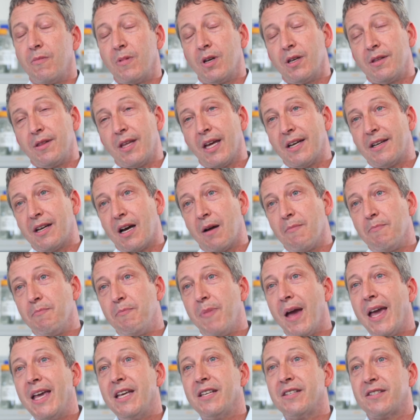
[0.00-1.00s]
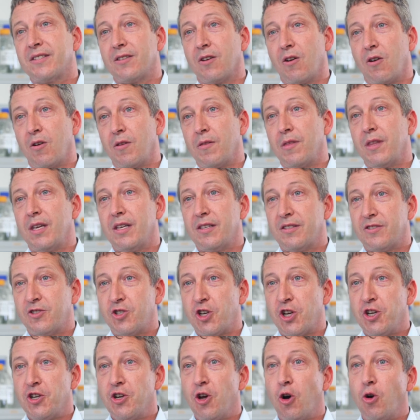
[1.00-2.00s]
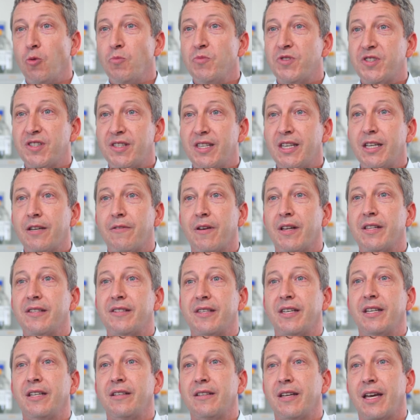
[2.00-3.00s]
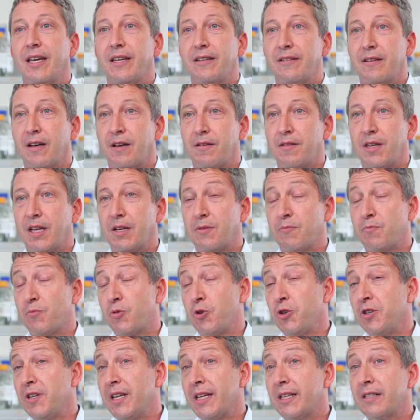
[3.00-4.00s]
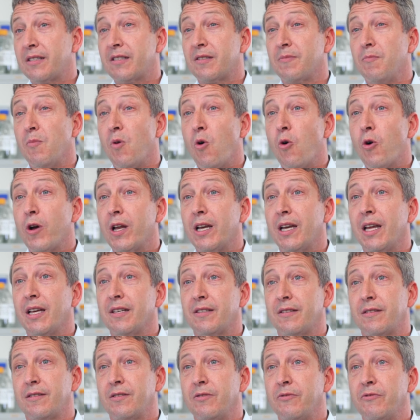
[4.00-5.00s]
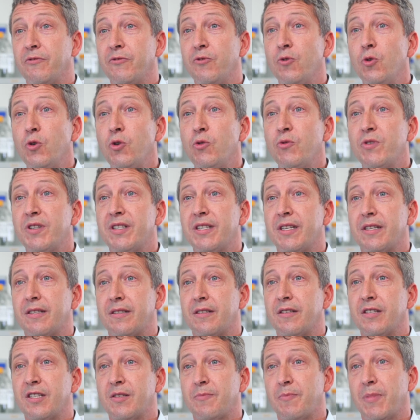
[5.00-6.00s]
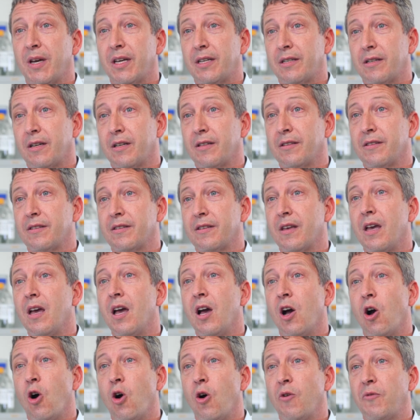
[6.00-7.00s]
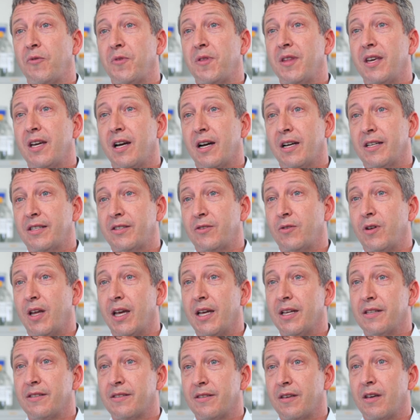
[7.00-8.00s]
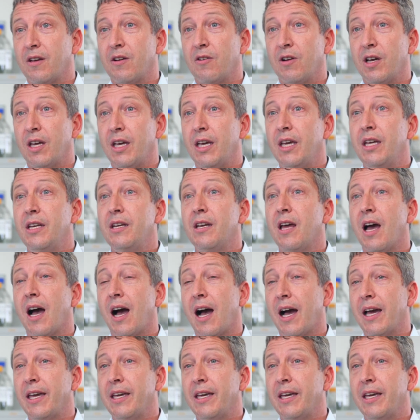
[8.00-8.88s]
that are based on this genome sequencing data that predicts more or less the full resistance patterns of the isolates in high